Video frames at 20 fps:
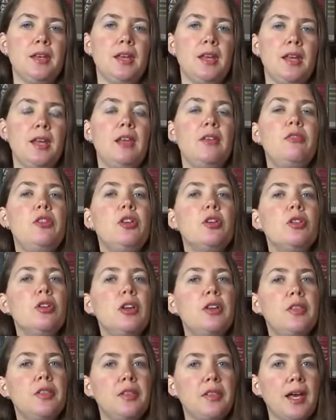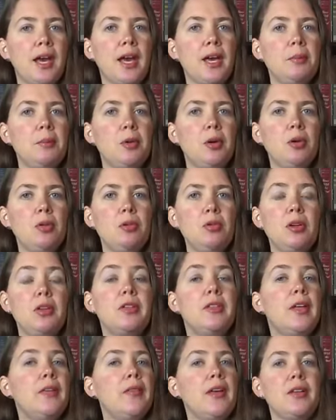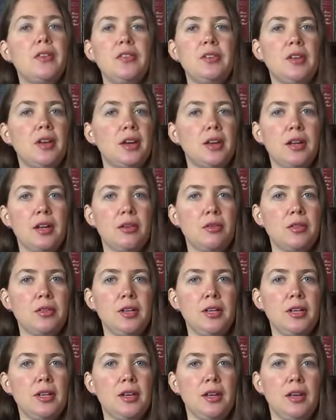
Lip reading: If you're in that mode, then that's not healthy,